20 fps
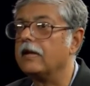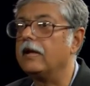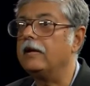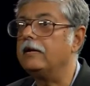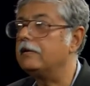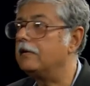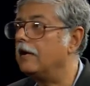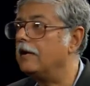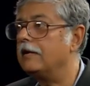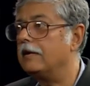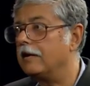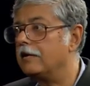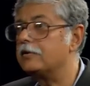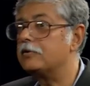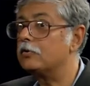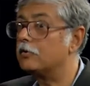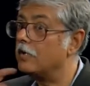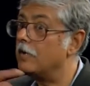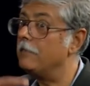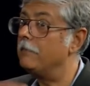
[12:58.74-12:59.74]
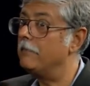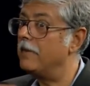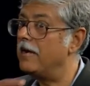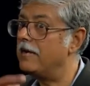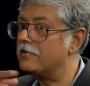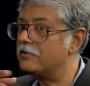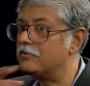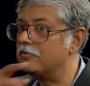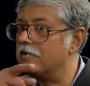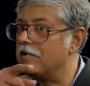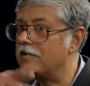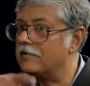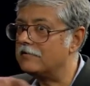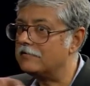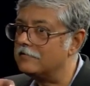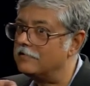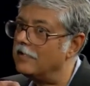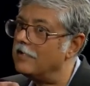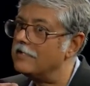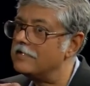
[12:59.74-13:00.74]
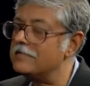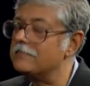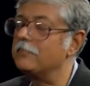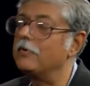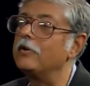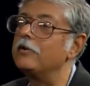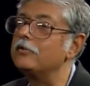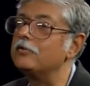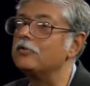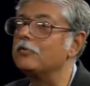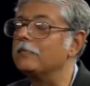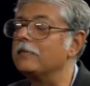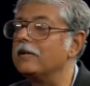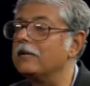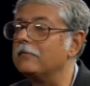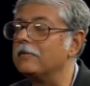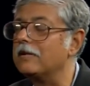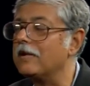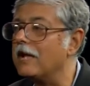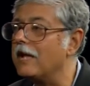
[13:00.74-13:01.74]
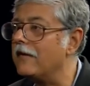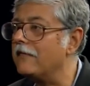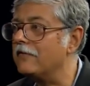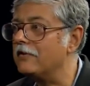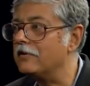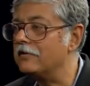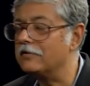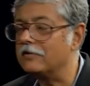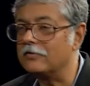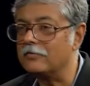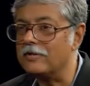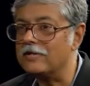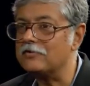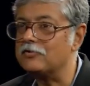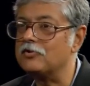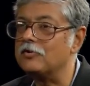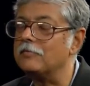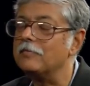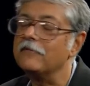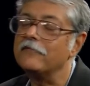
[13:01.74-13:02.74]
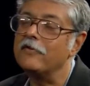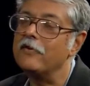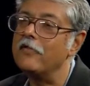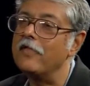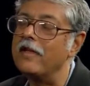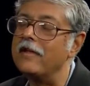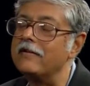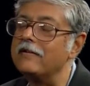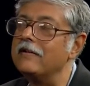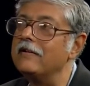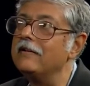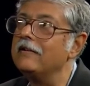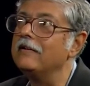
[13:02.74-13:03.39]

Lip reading: I'd like to come back to that last point you made, but I have another question before that.